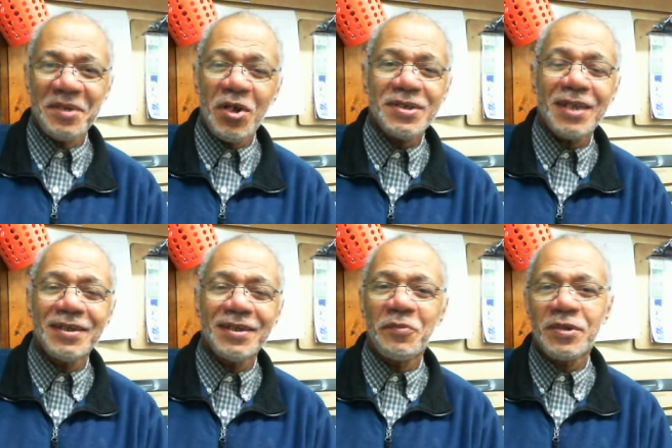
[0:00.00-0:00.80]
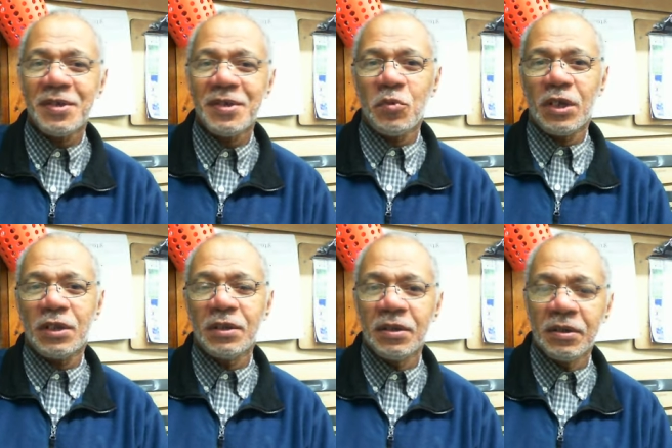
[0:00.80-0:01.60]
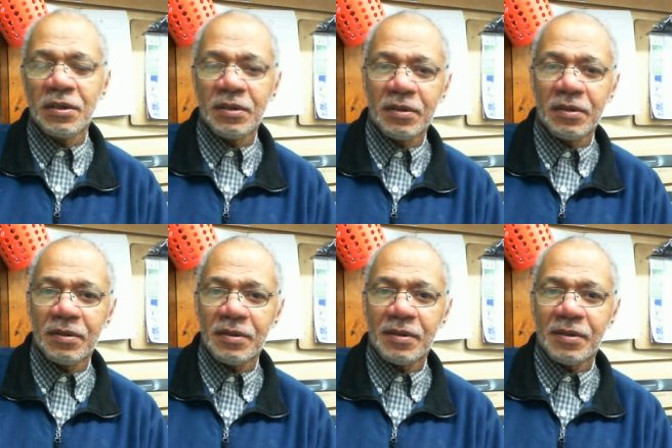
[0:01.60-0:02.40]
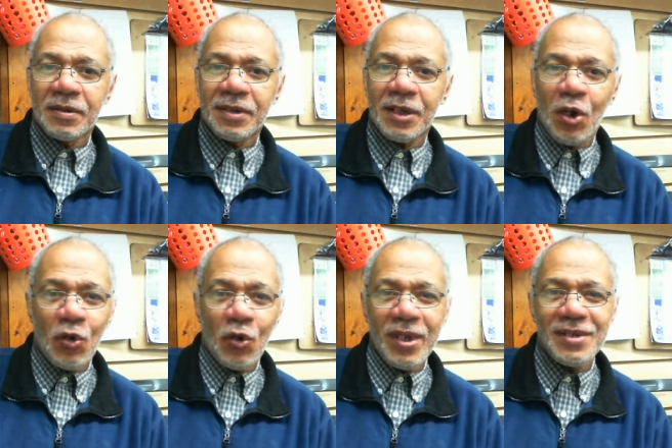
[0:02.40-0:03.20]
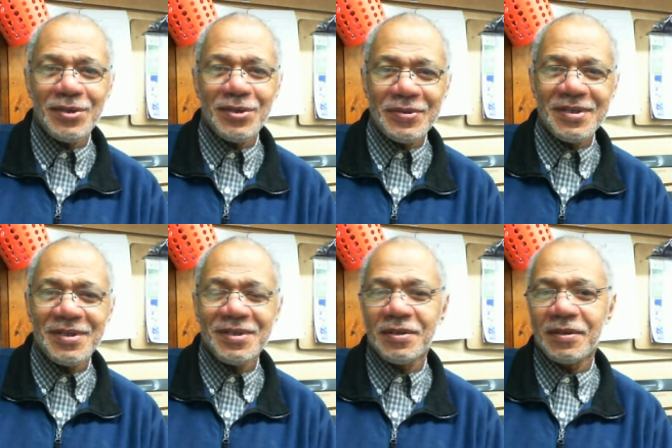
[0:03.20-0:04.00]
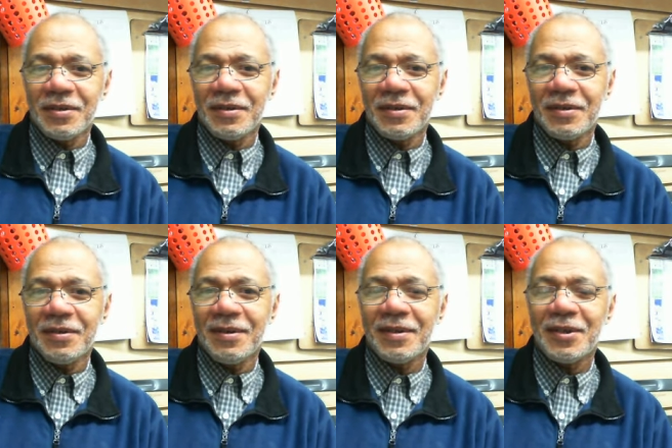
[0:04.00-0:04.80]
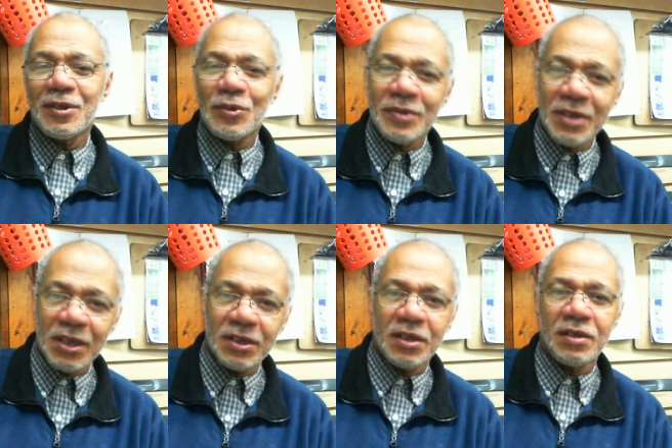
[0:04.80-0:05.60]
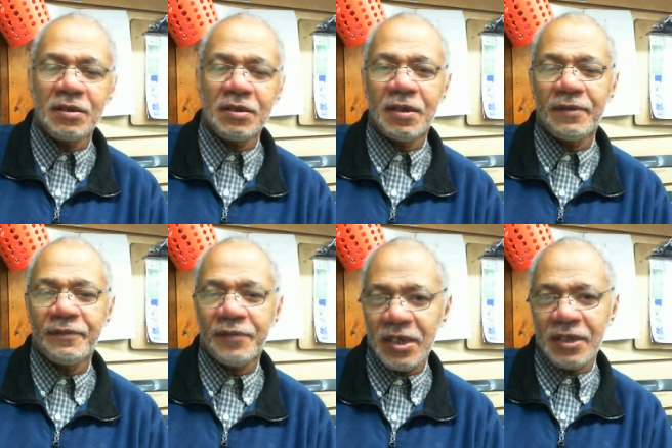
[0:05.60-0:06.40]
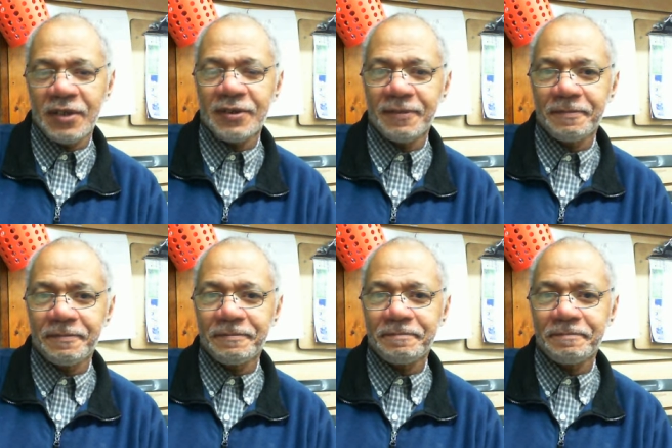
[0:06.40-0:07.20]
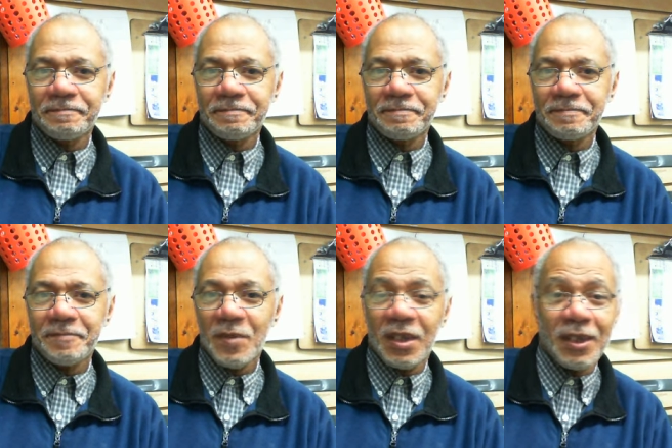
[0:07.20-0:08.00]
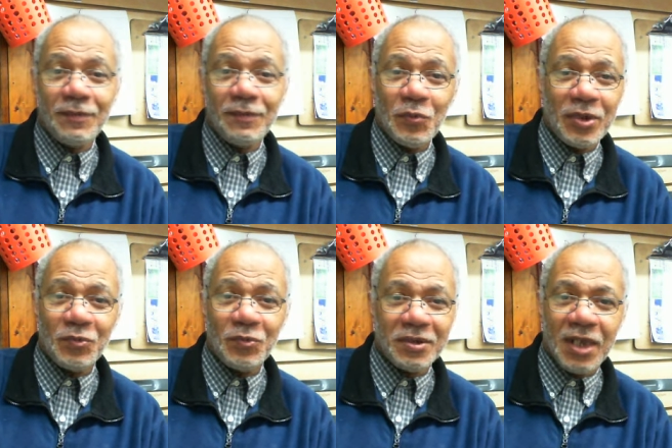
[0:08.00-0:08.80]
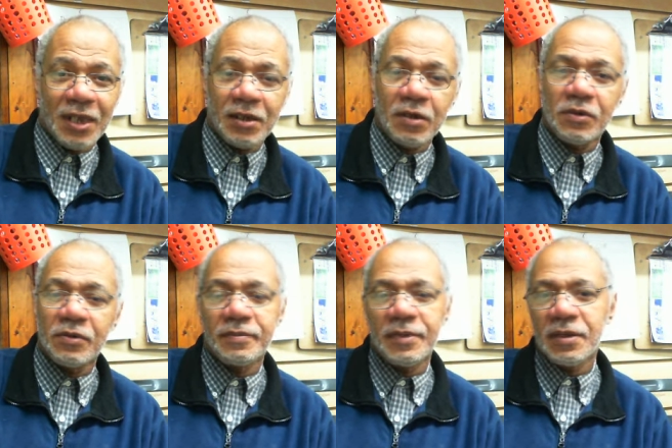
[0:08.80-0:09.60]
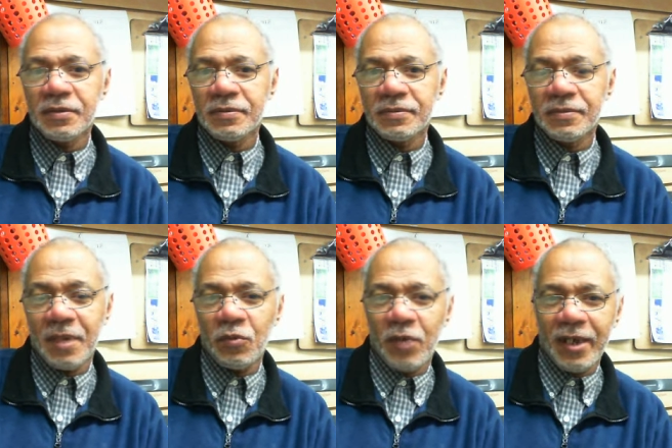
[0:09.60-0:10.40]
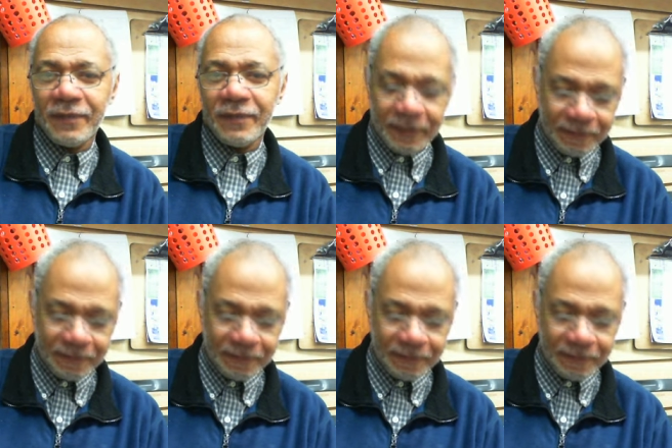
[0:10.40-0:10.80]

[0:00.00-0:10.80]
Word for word: because I live with someone that always uses utility for heat, even when we're not at home. My wife.